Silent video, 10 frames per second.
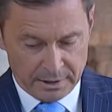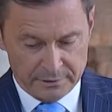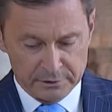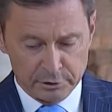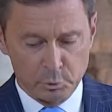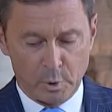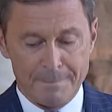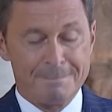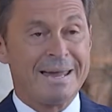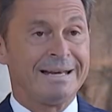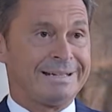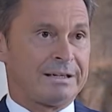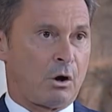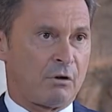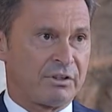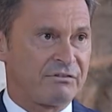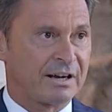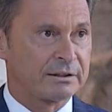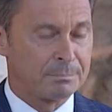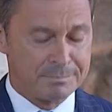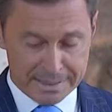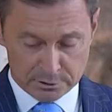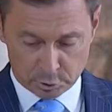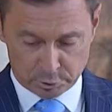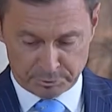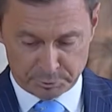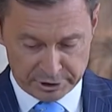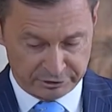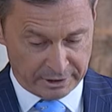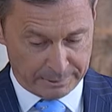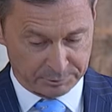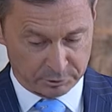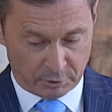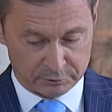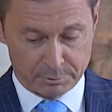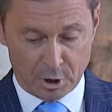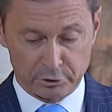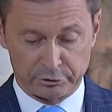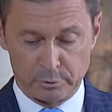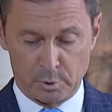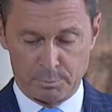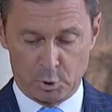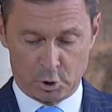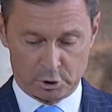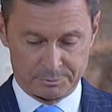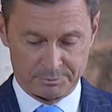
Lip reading: This is where many of the fundamental precepts of democracy were born,